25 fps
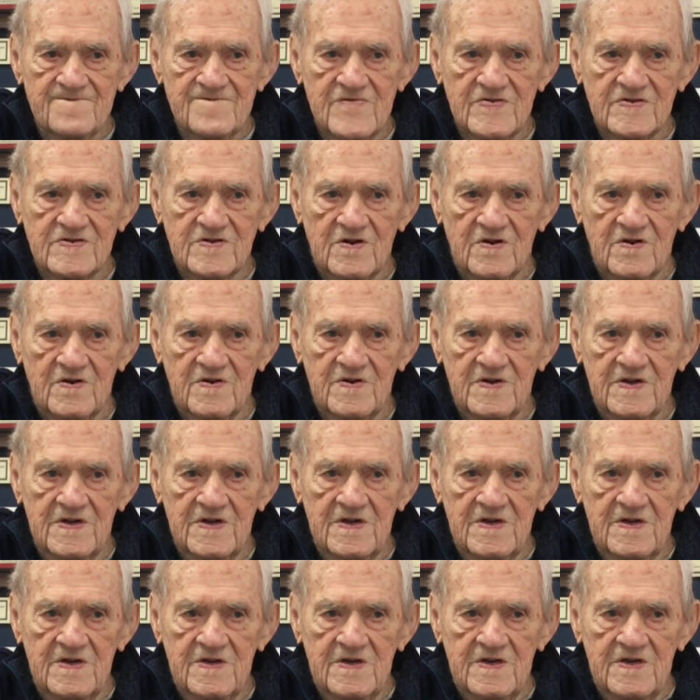So,
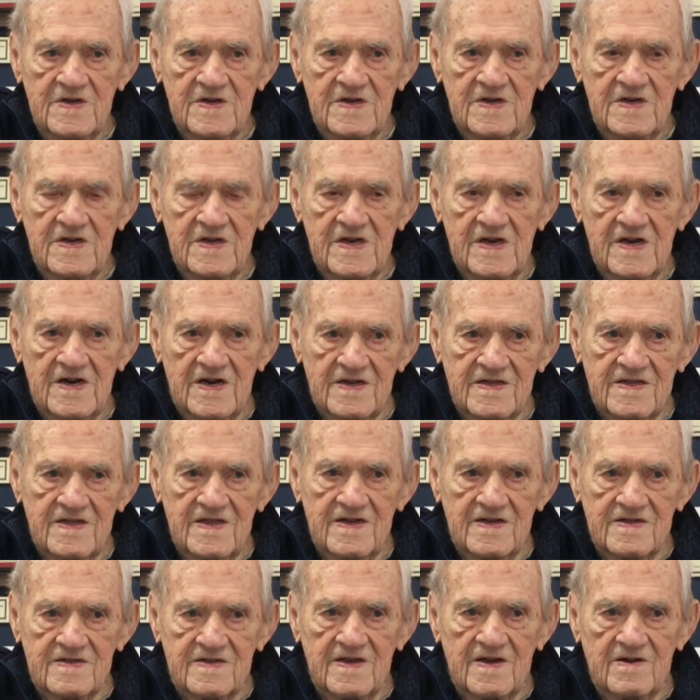yeah,
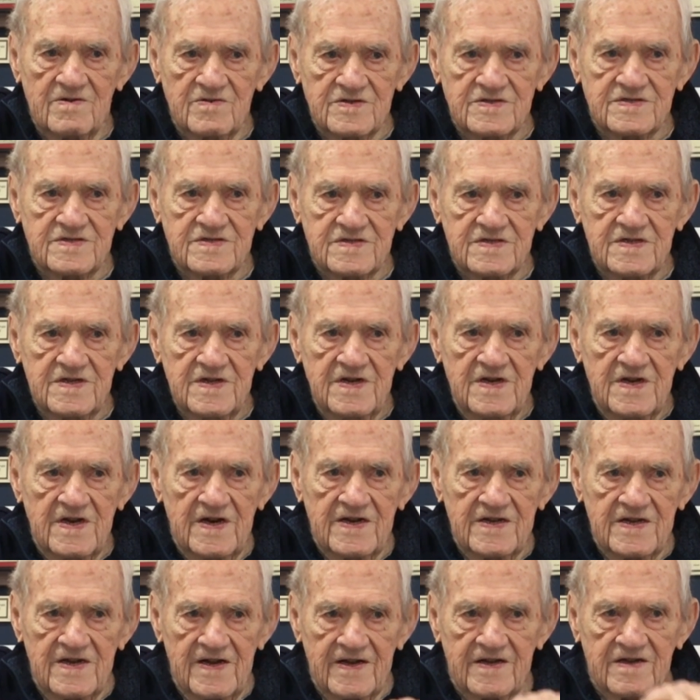
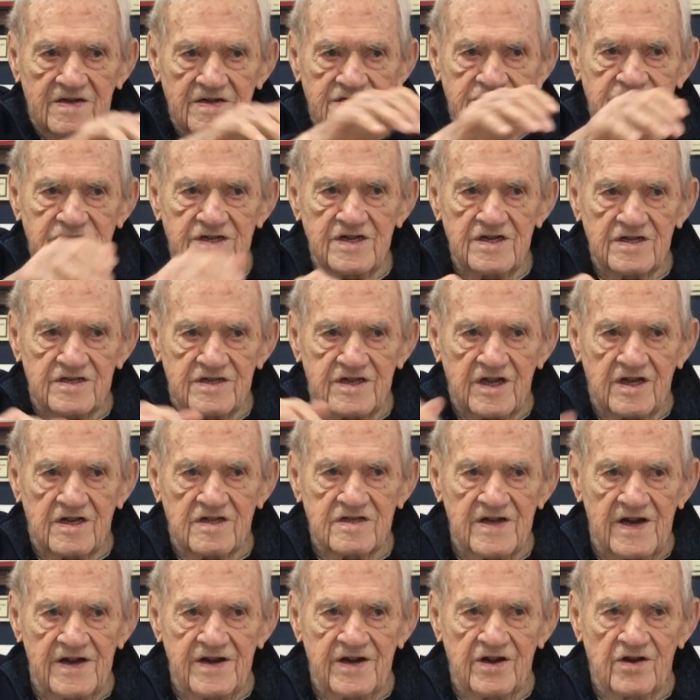I could see it
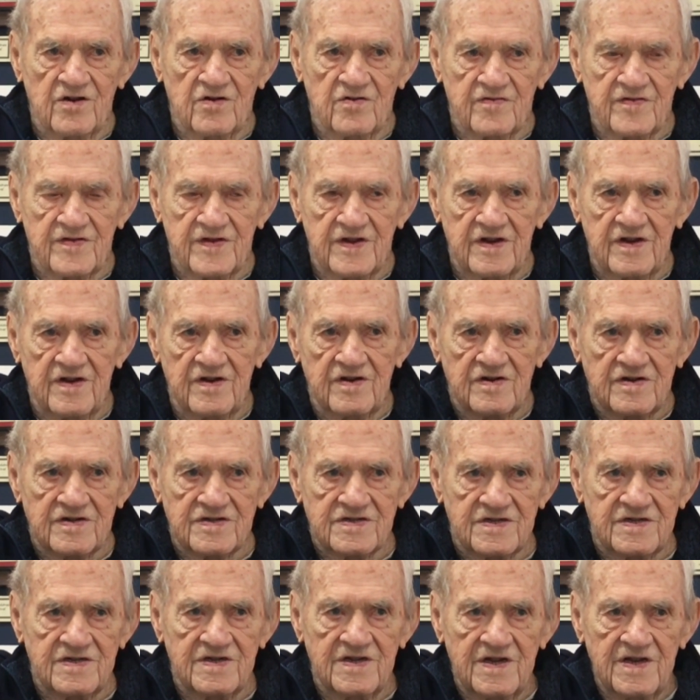declining over the years,
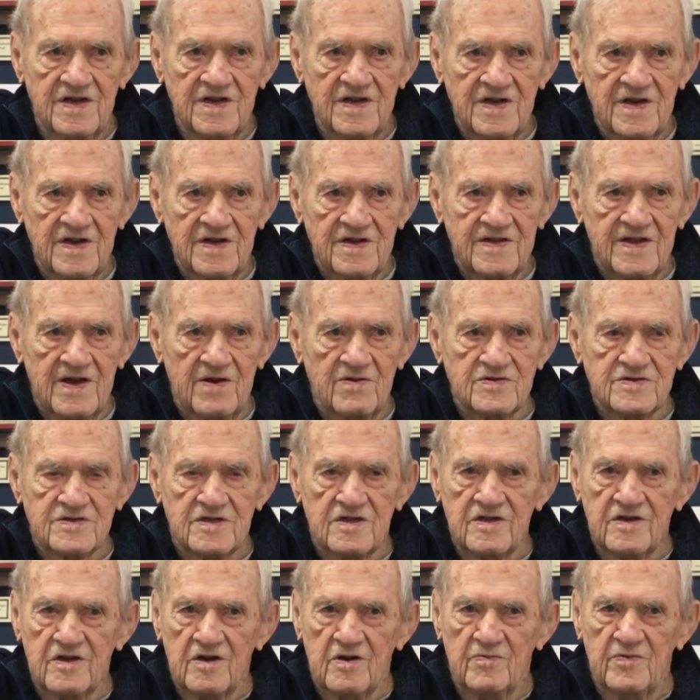and that was a
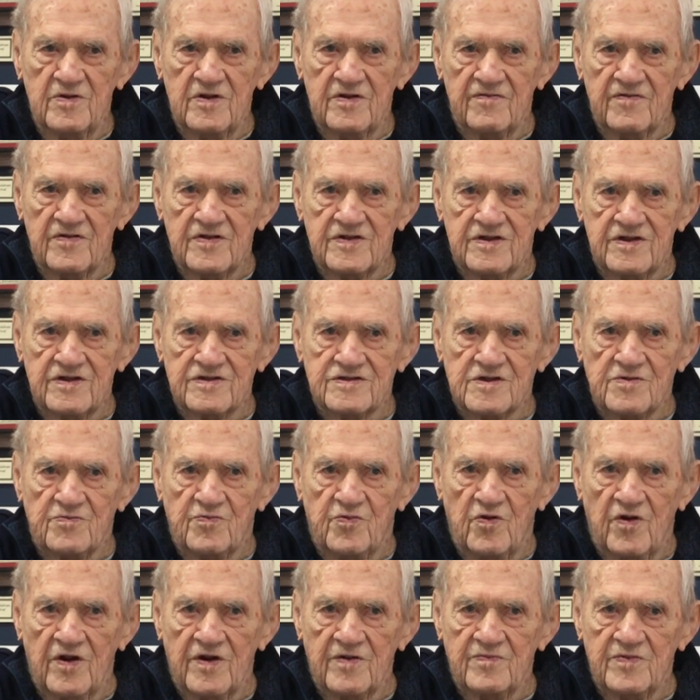little bit of a
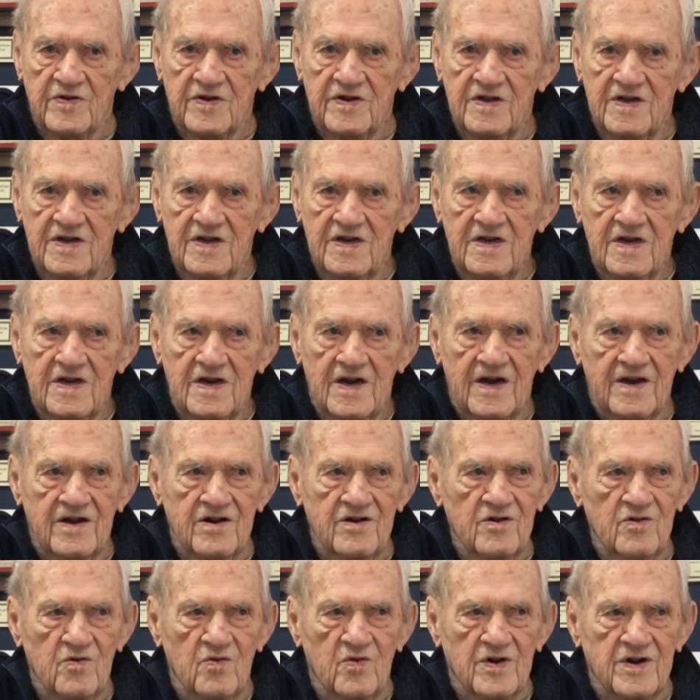disappointment. I don't
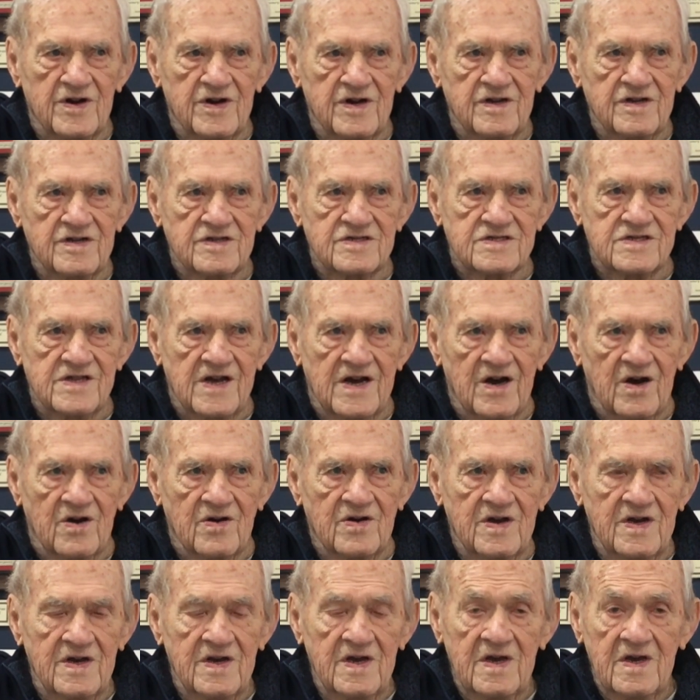know what it is now.
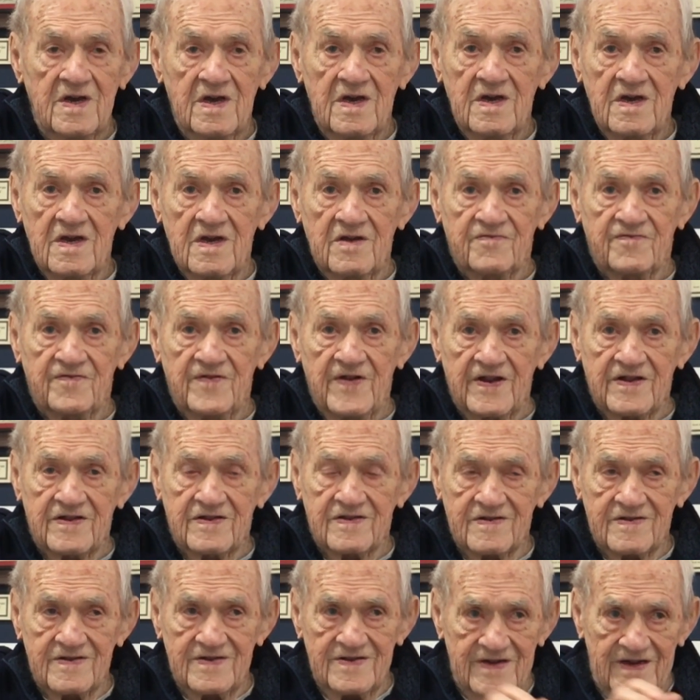In fact,
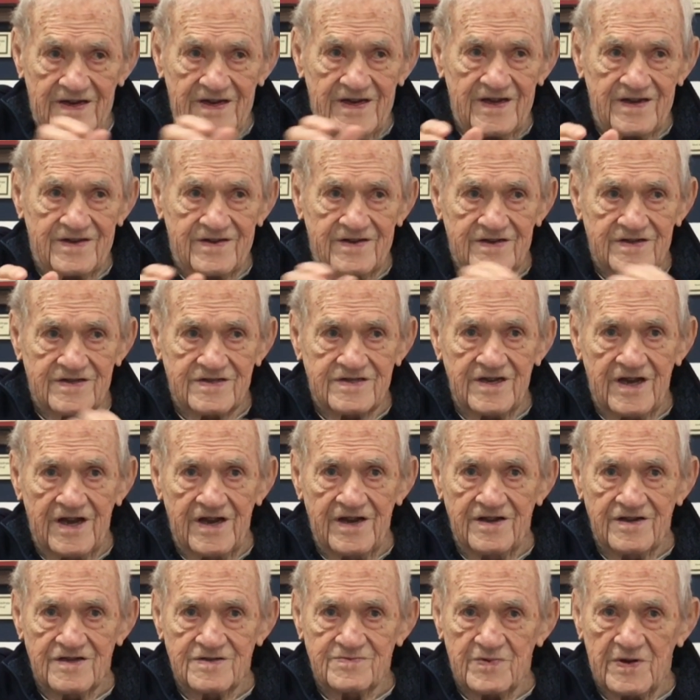I hate to say
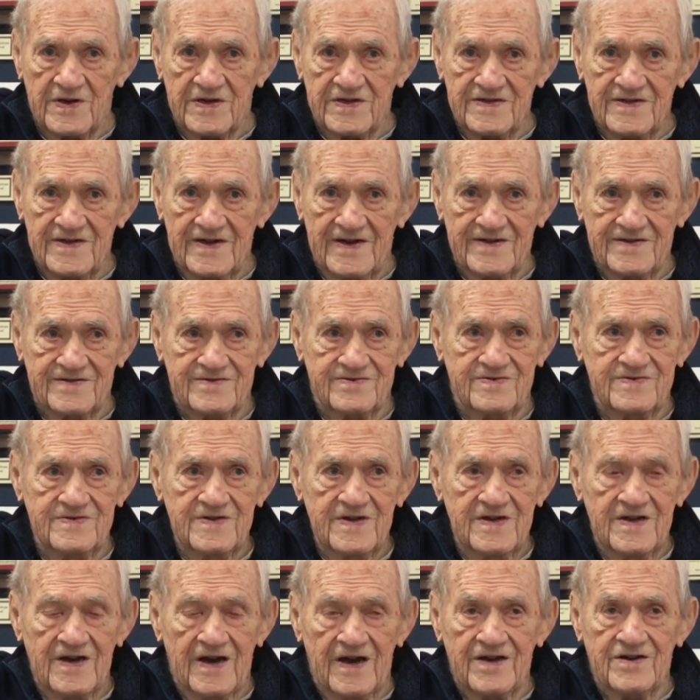this, but
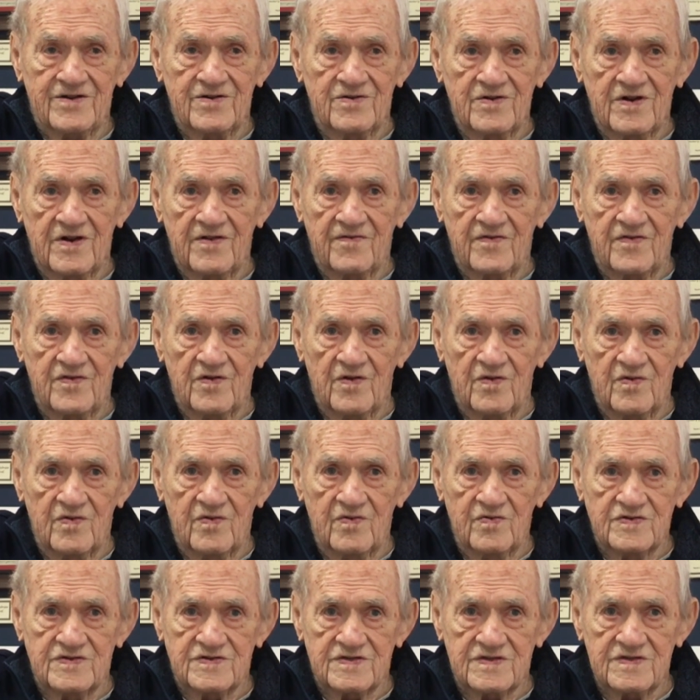I don't even know
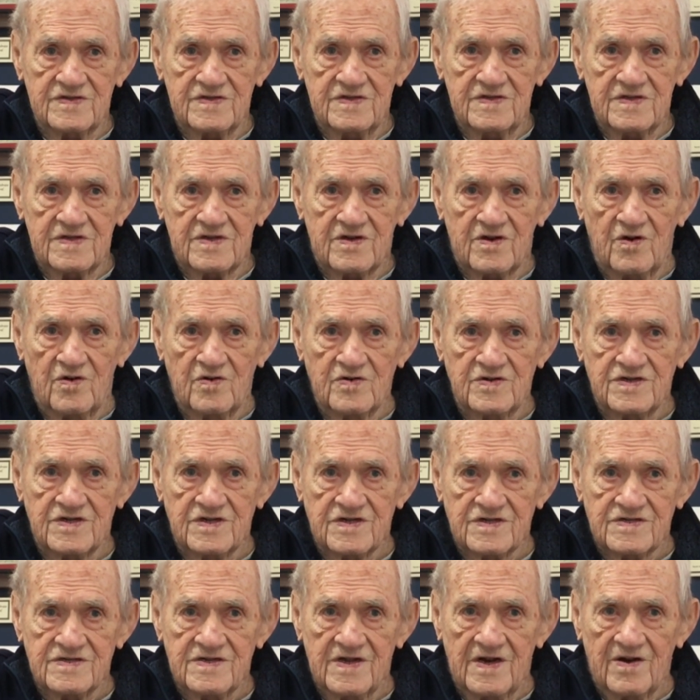who's the coach
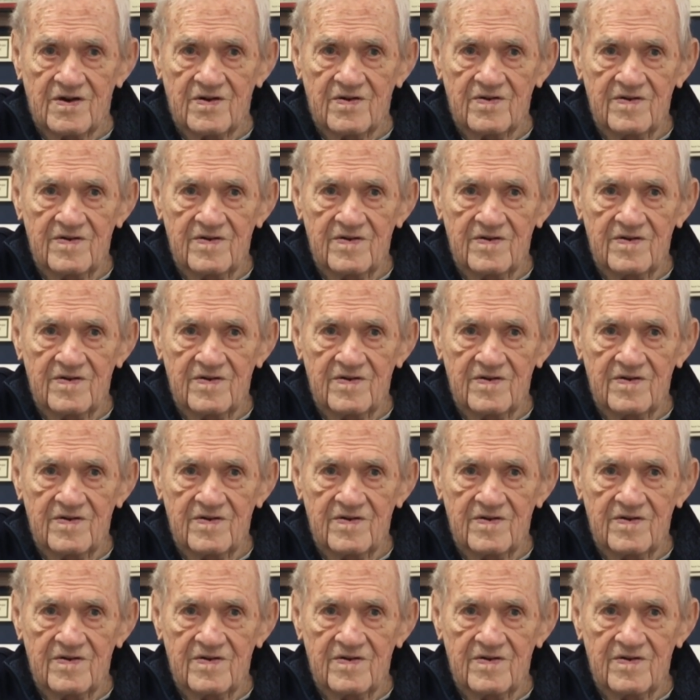is now.